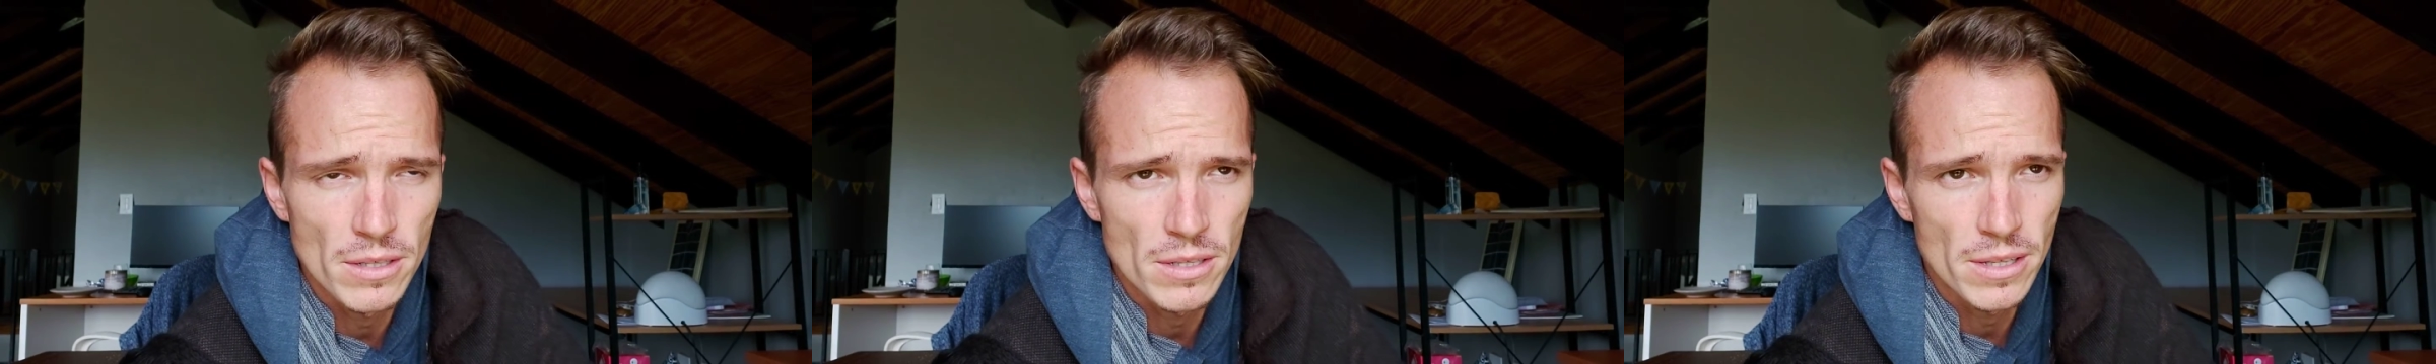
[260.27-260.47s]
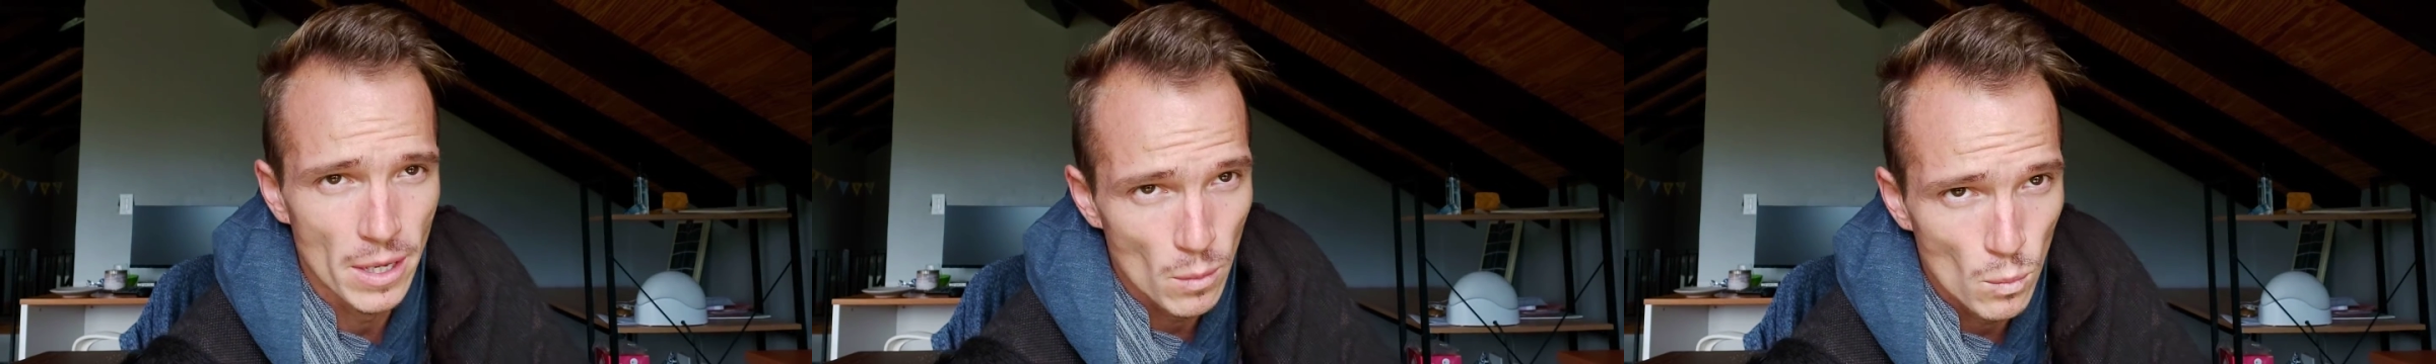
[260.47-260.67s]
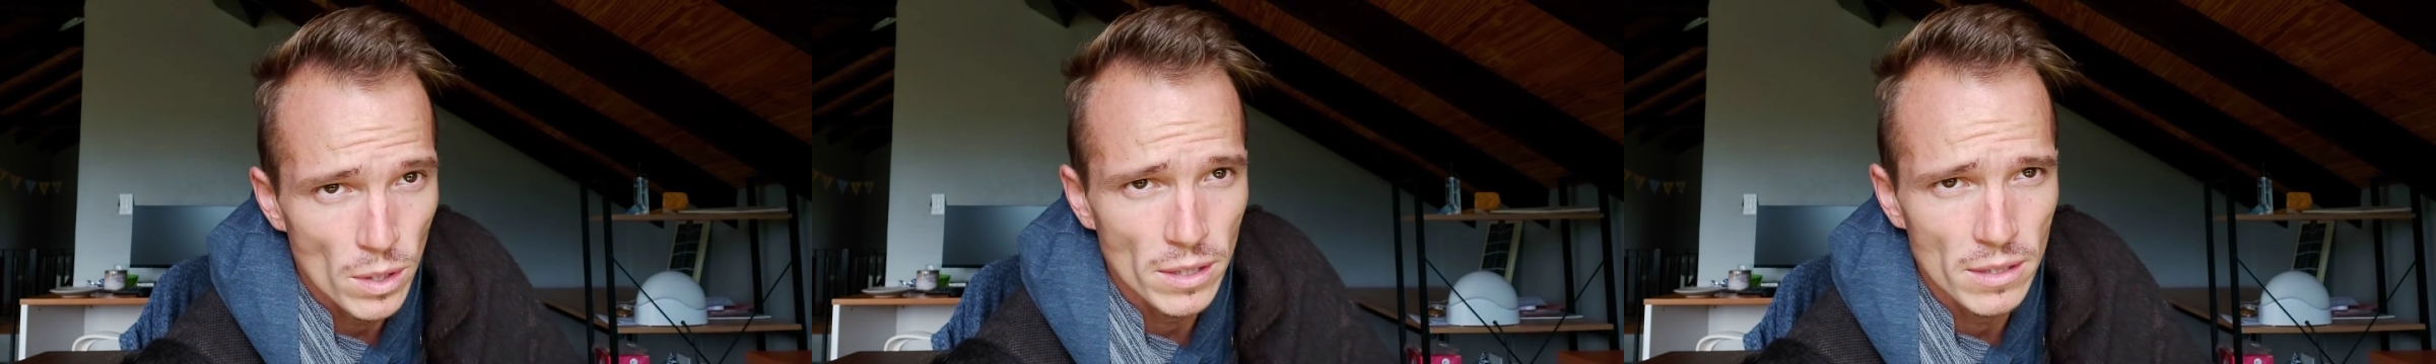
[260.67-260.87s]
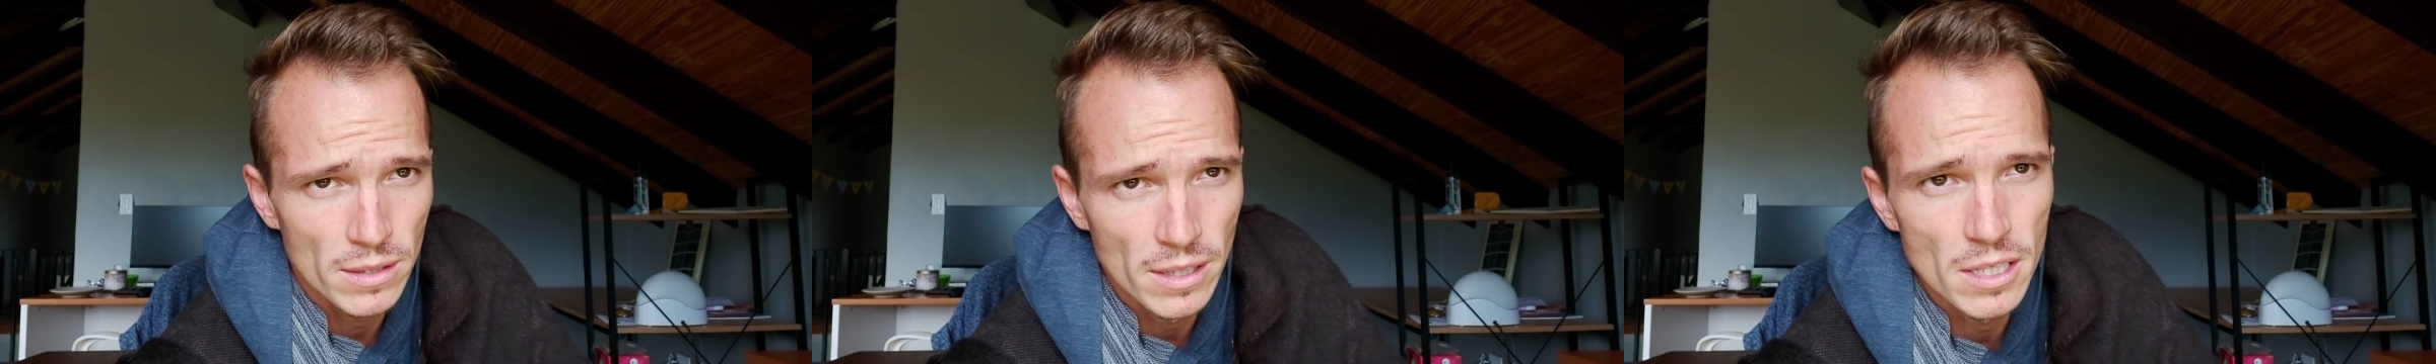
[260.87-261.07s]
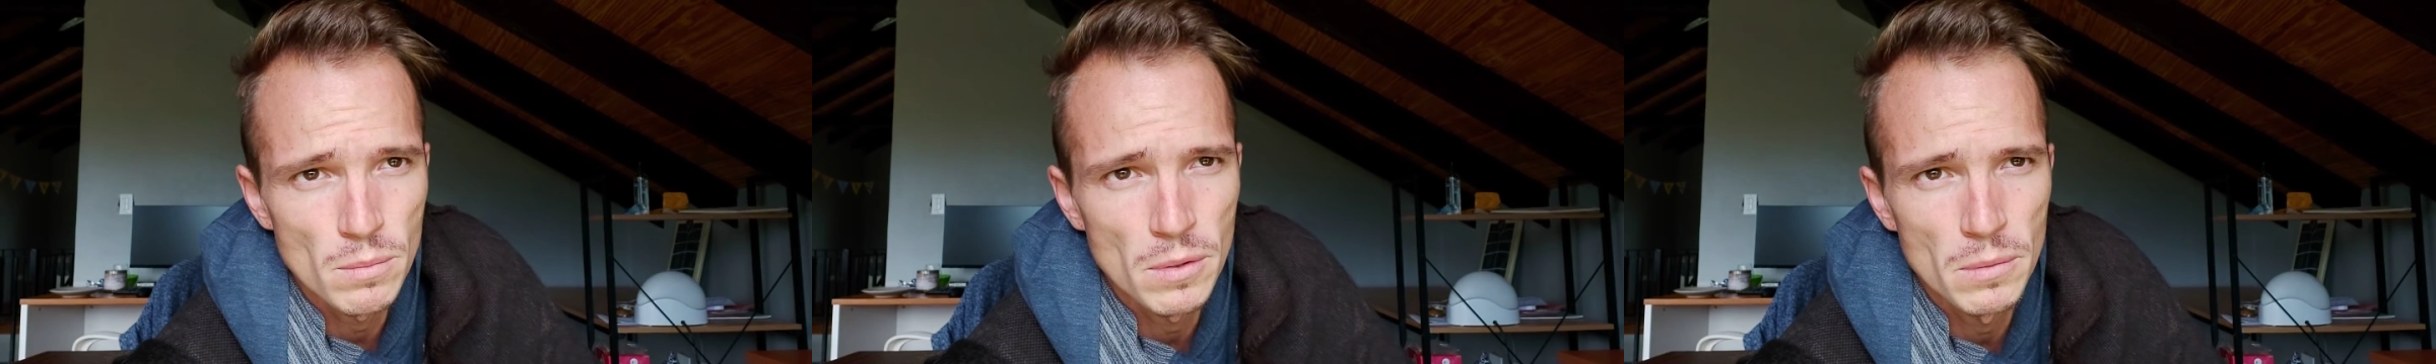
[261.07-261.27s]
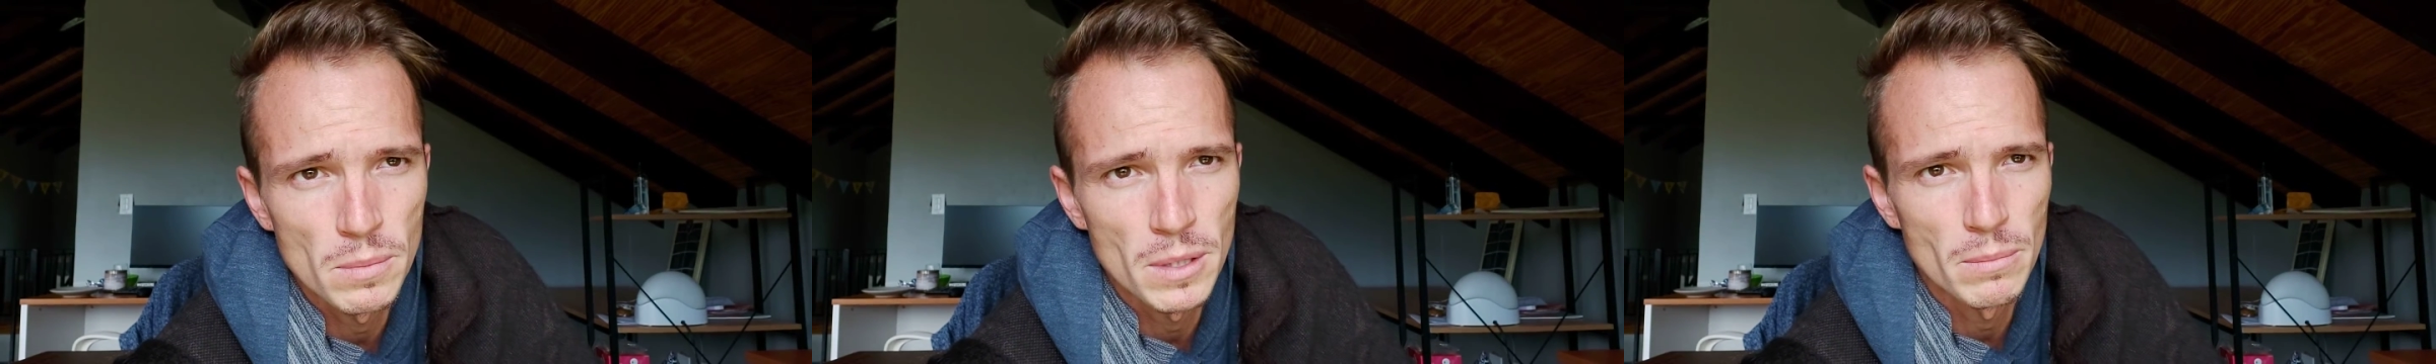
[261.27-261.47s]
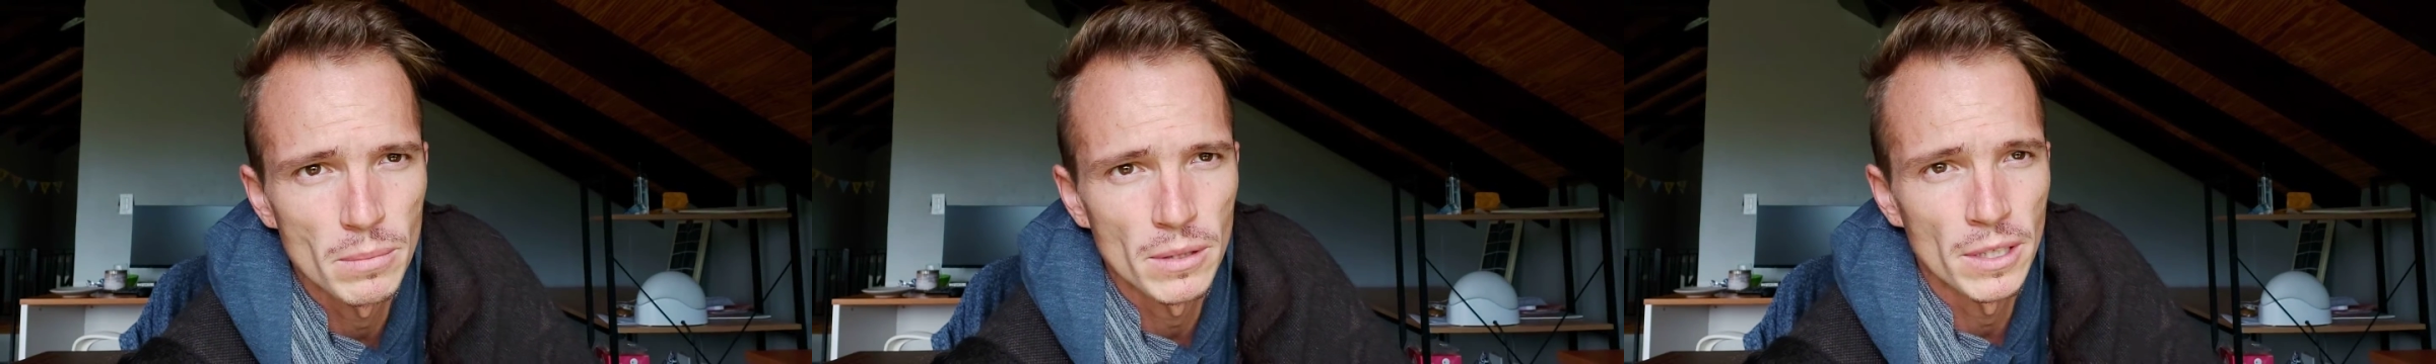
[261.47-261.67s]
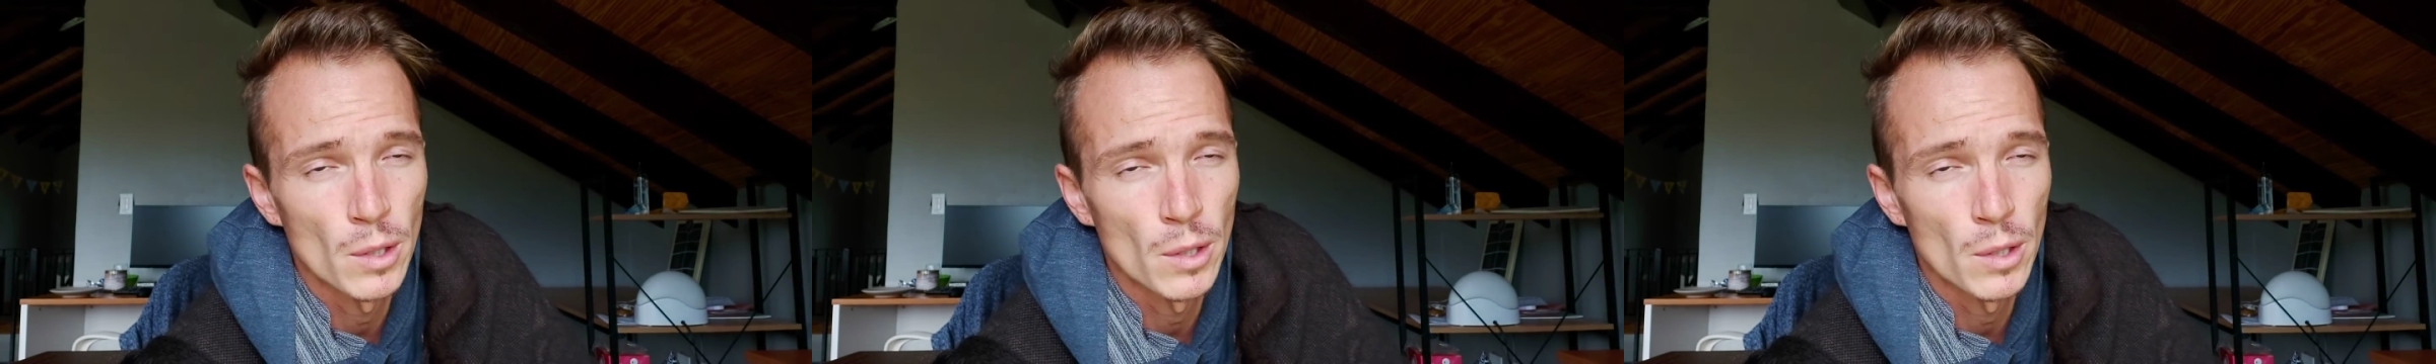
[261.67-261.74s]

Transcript: they want desperate people,